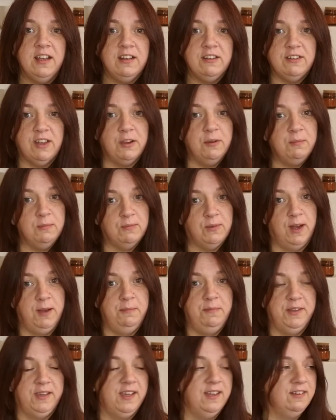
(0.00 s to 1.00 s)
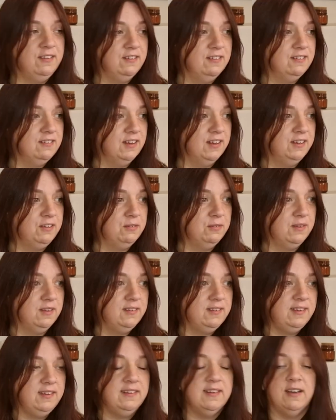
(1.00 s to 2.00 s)
Don't wipe the kitchen sides with the
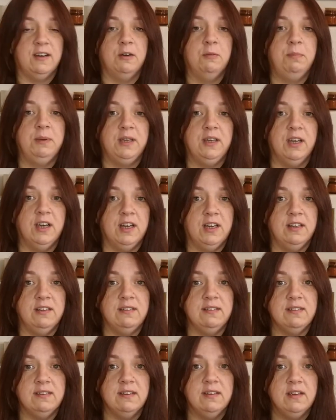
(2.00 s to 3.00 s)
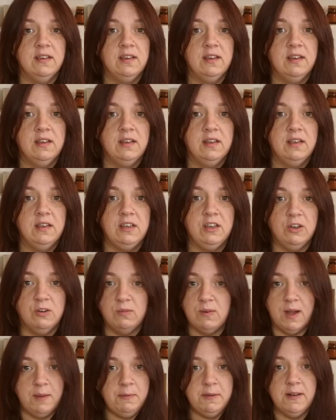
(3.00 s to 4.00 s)
tea towel because you're
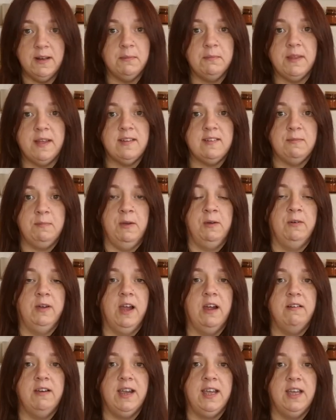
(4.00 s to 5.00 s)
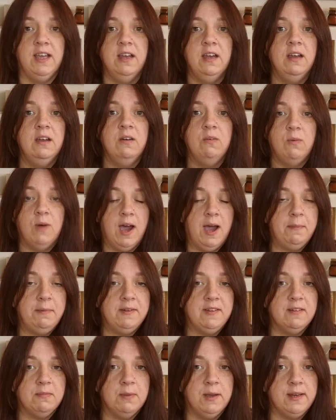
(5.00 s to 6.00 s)
wiping up that spilt curry. What
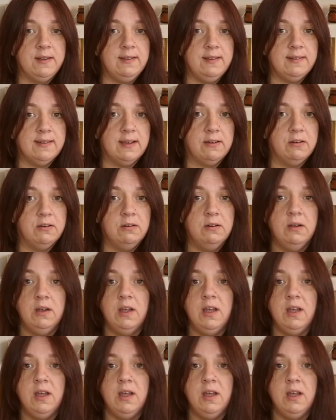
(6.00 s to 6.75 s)
happens to my tea towel?